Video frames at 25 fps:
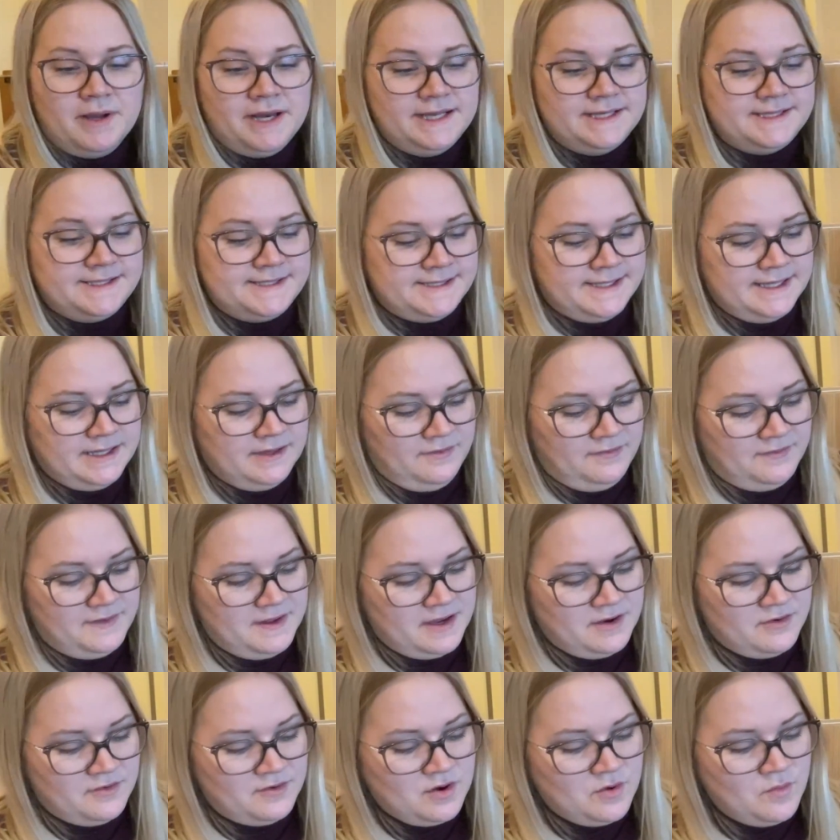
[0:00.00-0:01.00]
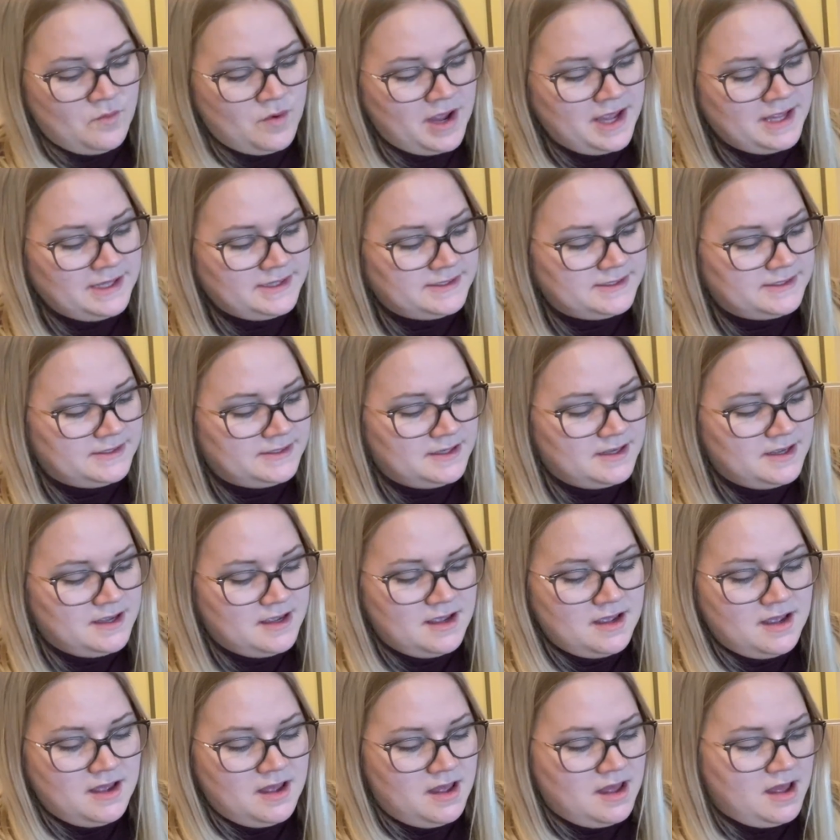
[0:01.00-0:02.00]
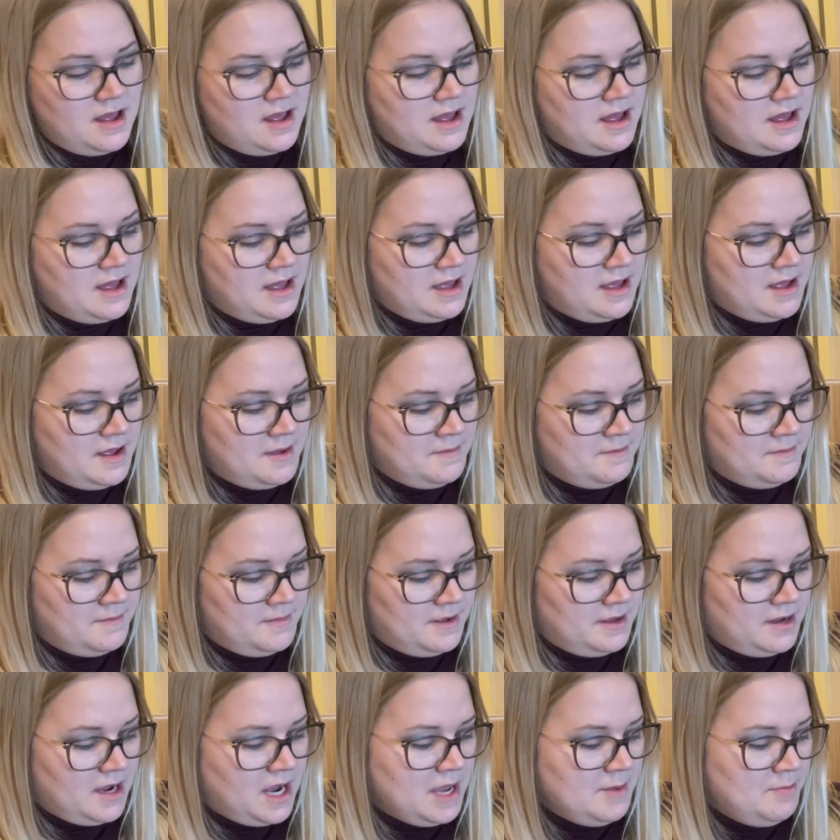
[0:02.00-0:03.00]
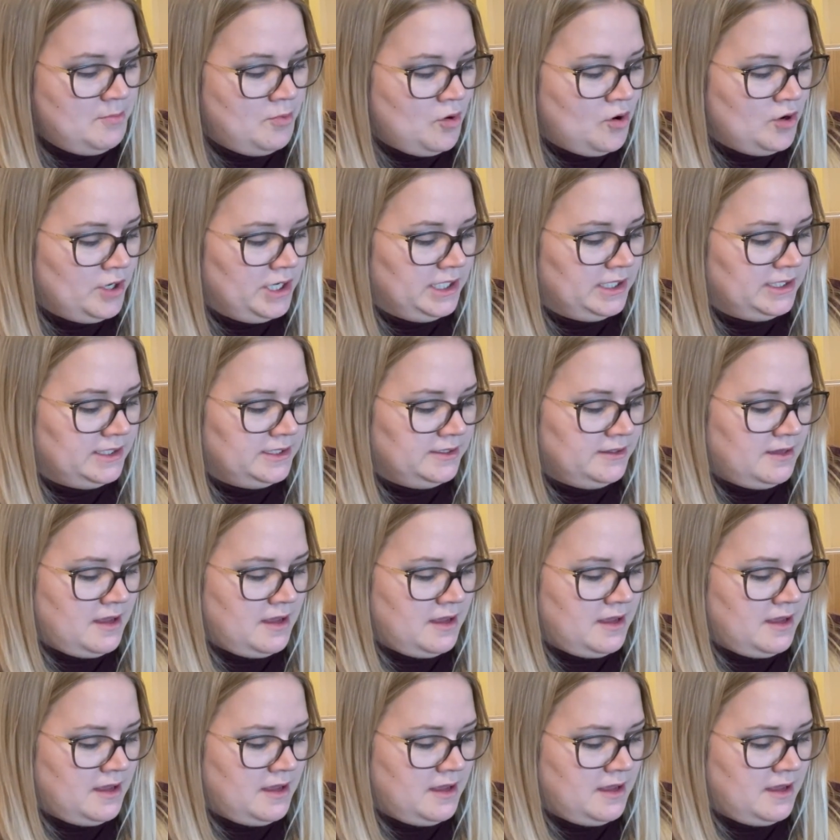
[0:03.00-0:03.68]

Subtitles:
it's still fingering weight. I bought it